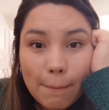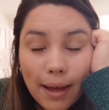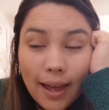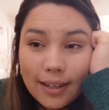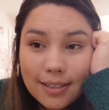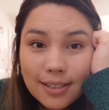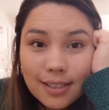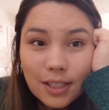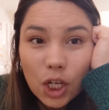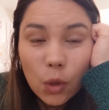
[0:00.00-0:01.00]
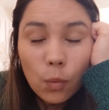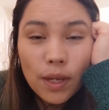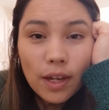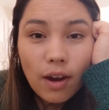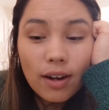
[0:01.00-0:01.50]
But
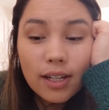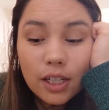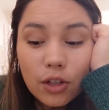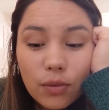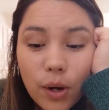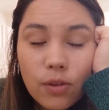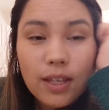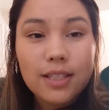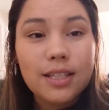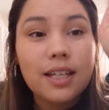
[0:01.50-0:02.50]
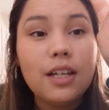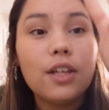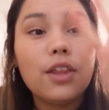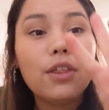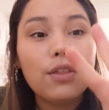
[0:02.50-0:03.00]
we are going to grow these in
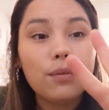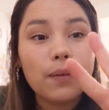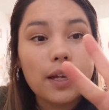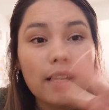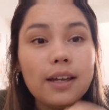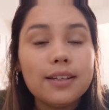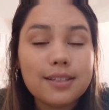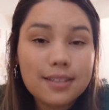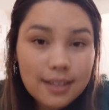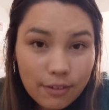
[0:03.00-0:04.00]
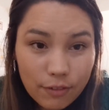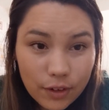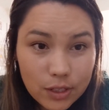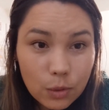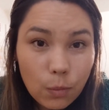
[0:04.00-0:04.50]
3
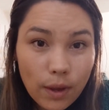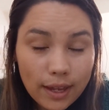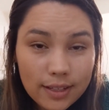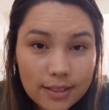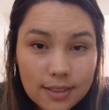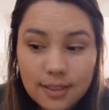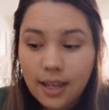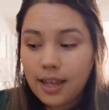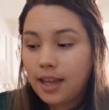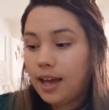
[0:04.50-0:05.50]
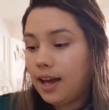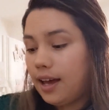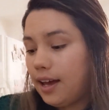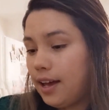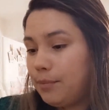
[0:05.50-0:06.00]
different ways.
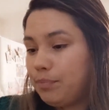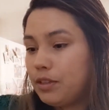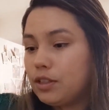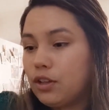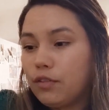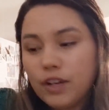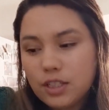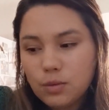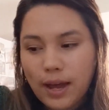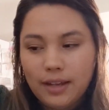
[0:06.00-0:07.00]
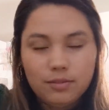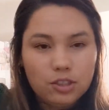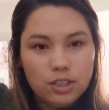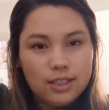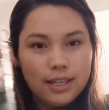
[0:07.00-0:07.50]
So the first way,
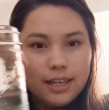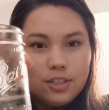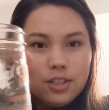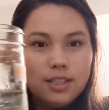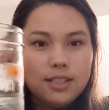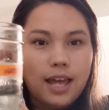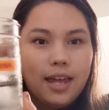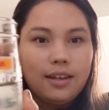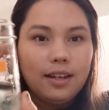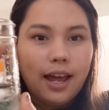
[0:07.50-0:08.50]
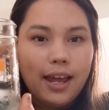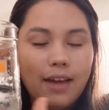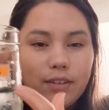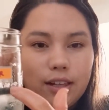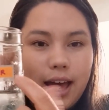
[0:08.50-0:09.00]
just like I just said, I
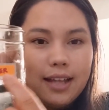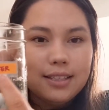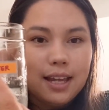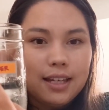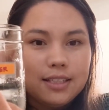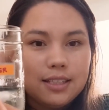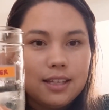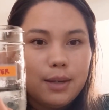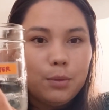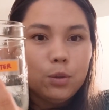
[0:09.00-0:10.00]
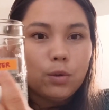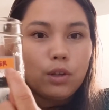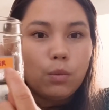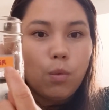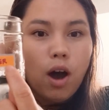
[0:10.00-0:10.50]
have a glass and it's labeled
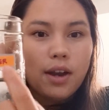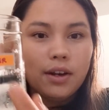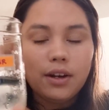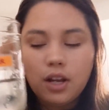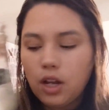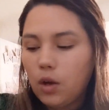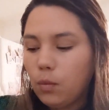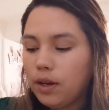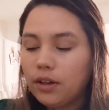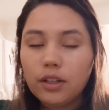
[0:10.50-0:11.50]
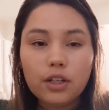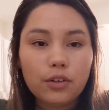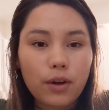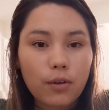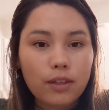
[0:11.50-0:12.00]
with water. We are going to
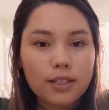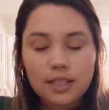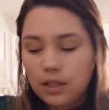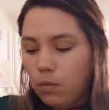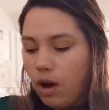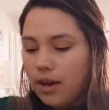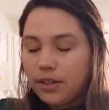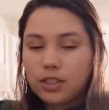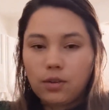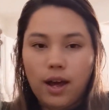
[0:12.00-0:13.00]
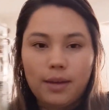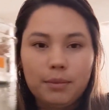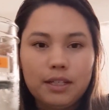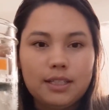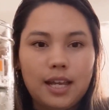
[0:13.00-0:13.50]
grow these in water. So I'm
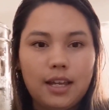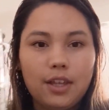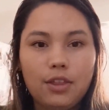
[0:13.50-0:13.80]
going to take